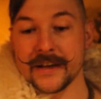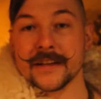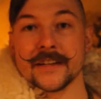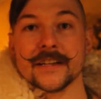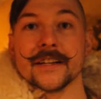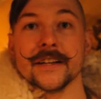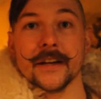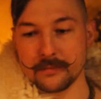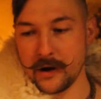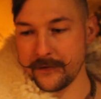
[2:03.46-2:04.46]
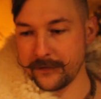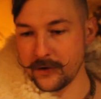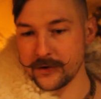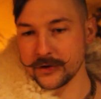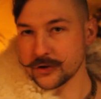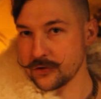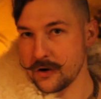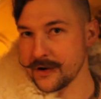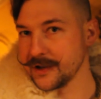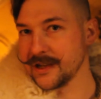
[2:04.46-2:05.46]
indeed. By far the
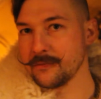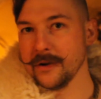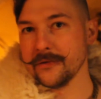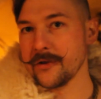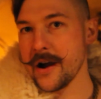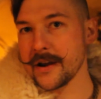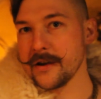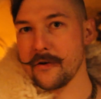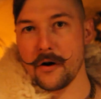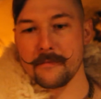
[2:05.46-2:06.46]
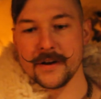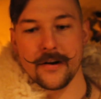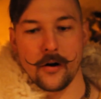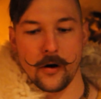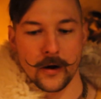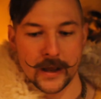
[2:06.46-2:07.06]
strongest that we've drank here on Mead Hall.